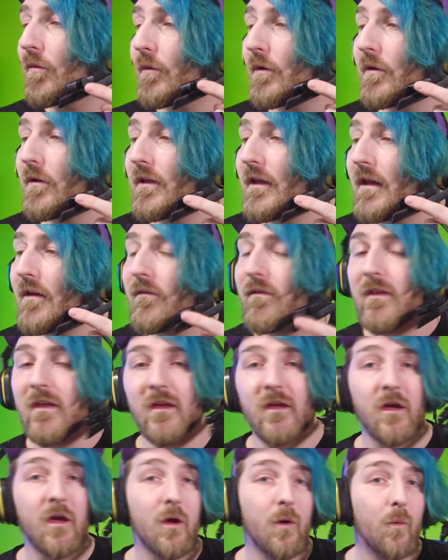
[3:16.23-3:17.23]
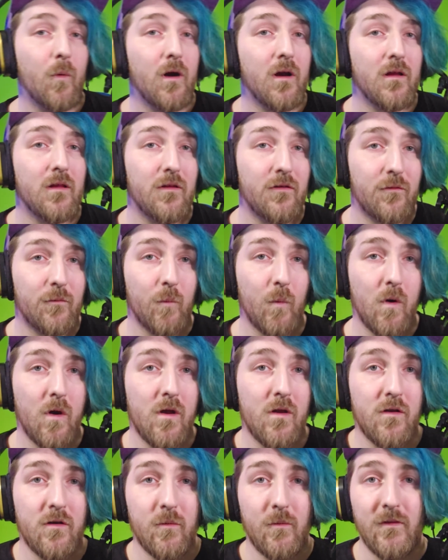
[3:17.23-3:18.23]
We only have the wireless
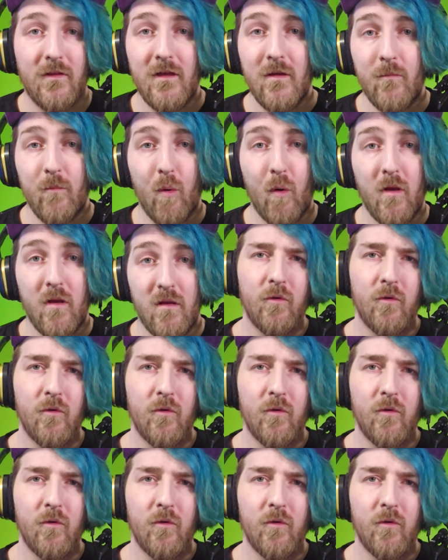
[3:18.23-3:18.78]
one doing the input,